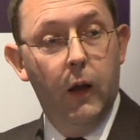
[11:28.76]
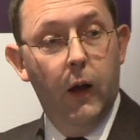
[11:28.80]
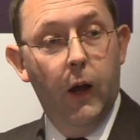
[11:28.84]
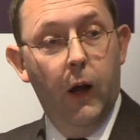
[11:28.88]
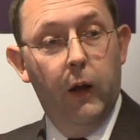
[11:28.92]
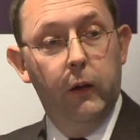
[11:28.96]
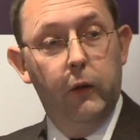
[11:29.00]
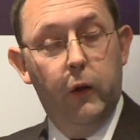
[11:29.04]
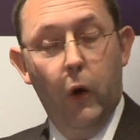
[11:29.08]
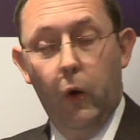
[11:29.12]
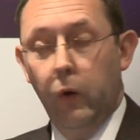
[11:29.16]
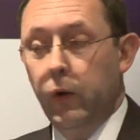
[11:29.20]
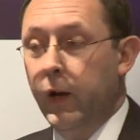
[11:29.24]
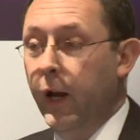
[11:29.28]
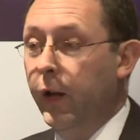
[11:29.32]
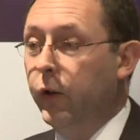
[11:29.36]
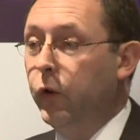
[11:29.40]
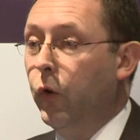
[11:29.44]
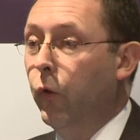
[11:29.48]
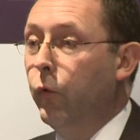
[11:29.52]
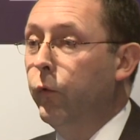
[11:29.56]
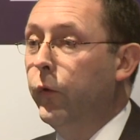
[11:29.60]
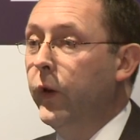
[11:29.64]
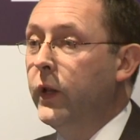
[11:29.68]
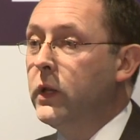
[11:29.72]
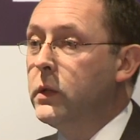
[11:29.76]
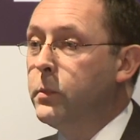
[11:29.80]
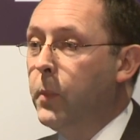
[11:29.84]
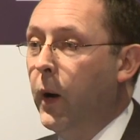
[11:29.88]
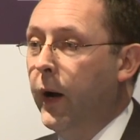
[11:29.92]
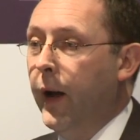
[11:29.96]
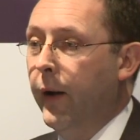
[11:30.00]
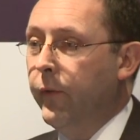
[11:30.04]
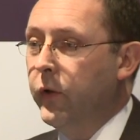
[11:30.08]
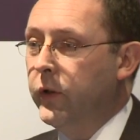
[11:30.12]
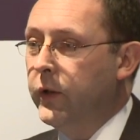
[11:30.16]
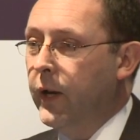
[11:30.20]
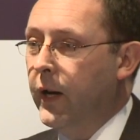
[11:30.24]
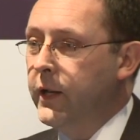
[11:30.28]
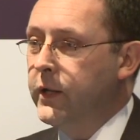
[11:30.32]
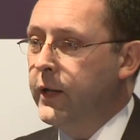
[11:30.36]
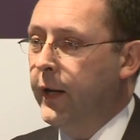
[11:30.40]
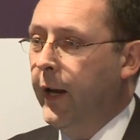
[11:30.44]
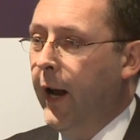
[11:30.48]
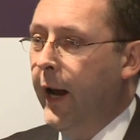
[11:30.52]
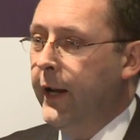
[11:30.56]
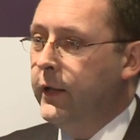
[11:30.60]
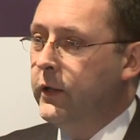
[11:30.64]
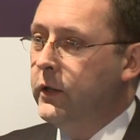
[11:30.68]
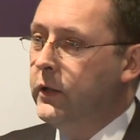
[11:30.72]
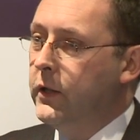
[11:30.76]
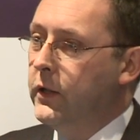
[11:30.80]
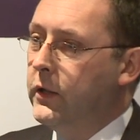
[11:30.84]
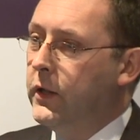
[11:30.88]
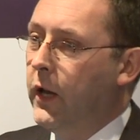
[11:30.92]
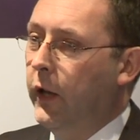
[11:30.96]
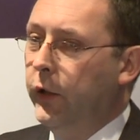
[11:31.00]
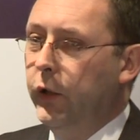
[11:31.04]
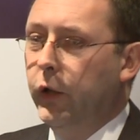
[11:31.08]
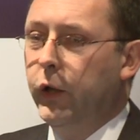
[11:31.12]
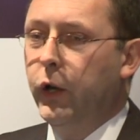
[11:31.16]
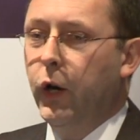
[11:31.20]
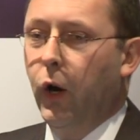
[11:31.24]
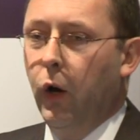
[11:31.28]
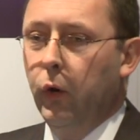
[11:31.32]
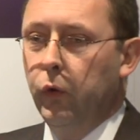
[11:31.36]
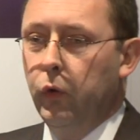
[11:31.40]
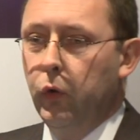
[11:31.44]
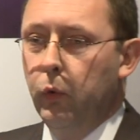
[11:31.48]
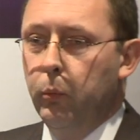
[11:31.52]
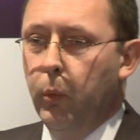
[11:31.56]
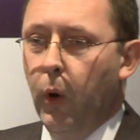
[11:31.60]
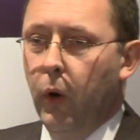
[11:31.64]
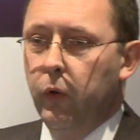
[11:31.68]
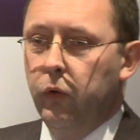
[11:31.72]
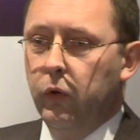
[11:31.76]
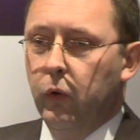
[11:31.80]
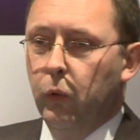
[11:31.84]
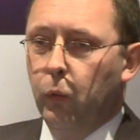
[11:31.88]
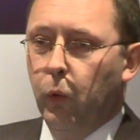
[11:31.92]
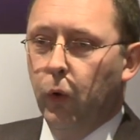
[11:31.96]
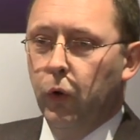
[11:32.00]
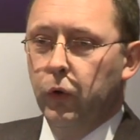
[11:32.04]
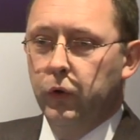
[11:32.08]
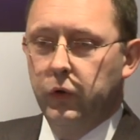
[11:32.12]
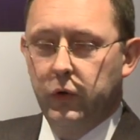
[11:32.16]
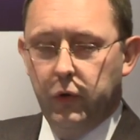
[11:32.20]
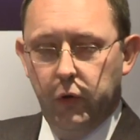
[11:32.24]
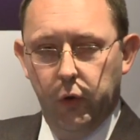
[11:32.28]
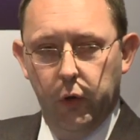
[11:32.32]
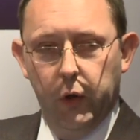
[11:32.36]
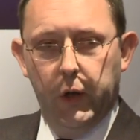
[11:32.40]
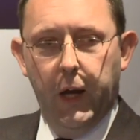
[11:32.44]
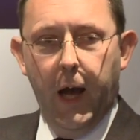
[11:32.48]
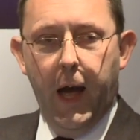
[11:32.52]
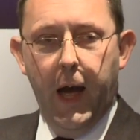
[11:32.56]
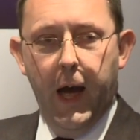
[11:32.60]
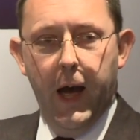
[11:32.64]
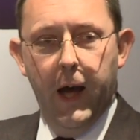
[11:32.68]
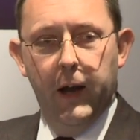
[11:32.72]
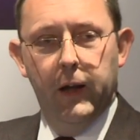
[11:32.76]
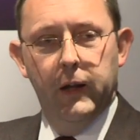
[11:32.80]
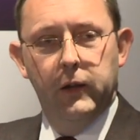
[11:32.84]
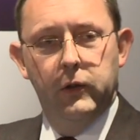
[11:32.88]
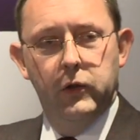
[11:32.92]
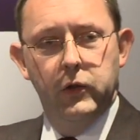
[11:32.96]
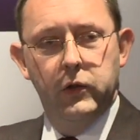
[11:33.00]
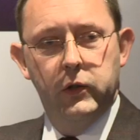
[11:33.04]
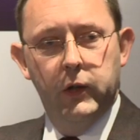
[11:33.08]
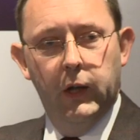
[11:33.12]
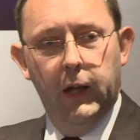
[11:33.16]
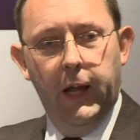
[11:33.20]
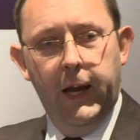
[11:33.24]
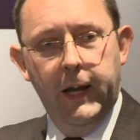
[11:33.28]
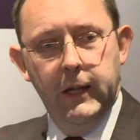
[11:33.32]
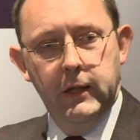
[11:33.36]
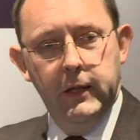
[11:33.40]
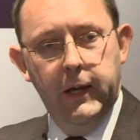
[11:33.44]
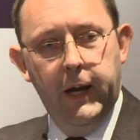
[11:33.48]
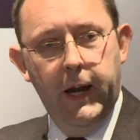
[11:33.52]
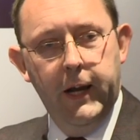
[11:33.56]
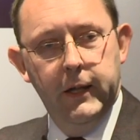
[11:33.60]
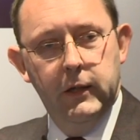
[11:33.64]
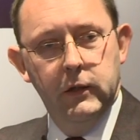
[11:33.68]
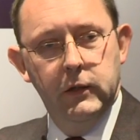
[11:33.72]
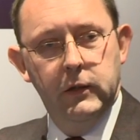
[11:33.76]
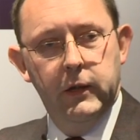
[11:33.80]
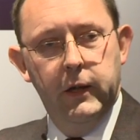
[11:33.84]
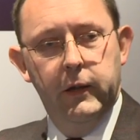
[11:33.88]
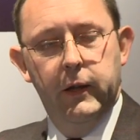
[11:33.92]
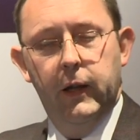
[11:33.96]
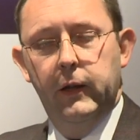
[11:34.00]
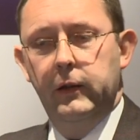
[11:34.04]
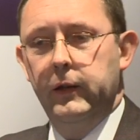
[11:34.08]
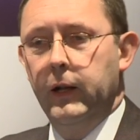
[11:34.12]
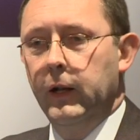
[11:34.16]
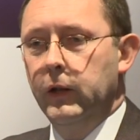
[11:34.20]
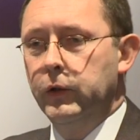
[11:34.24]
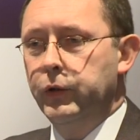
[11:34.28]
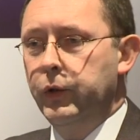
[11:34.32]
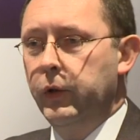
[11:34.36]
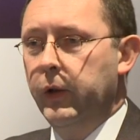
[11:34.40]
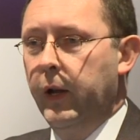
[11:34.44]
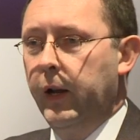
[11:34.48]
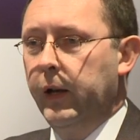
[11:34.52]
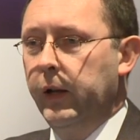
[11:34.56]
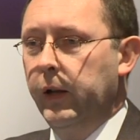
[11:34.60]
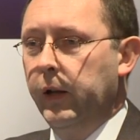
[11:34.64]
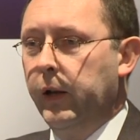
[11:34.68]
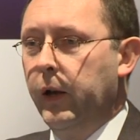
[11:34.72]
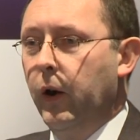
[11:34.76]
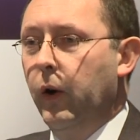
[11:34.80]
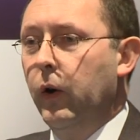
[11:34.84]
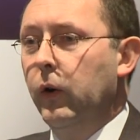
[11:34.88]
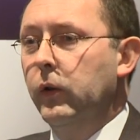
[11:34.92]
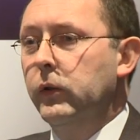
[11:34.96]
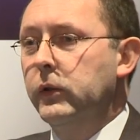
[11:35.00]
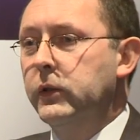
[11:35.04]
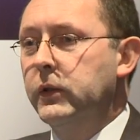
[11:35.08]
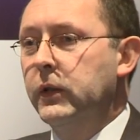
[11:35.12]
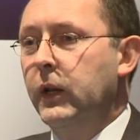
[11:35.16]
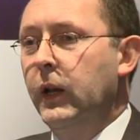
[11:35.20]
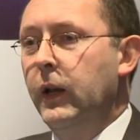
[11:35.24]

And don't get convinced by advertising agencies say you can't do both at once. You can, it's just a lazy agency that tells you that it can't.